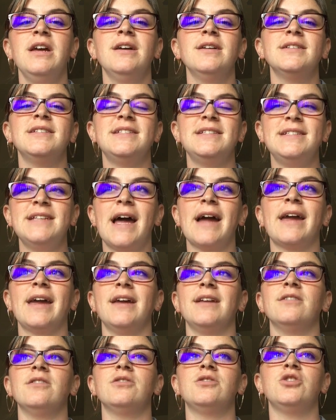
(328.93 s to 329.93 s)

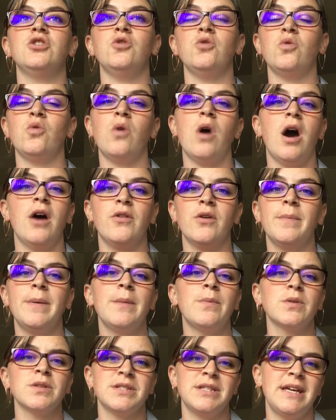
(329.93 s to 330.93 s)
second to other
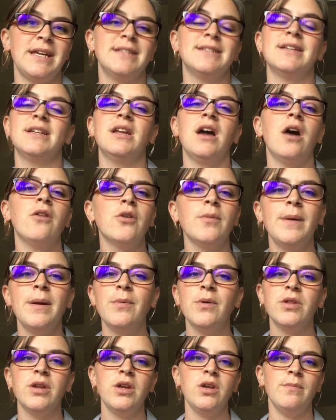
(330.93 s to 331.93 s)
people's needs and other
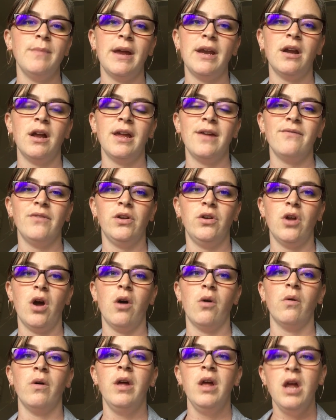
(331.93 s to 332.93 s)
people that you may not even
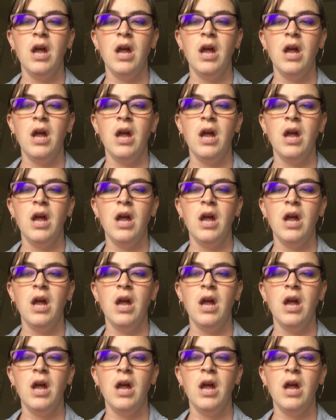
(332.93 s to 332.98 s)
know.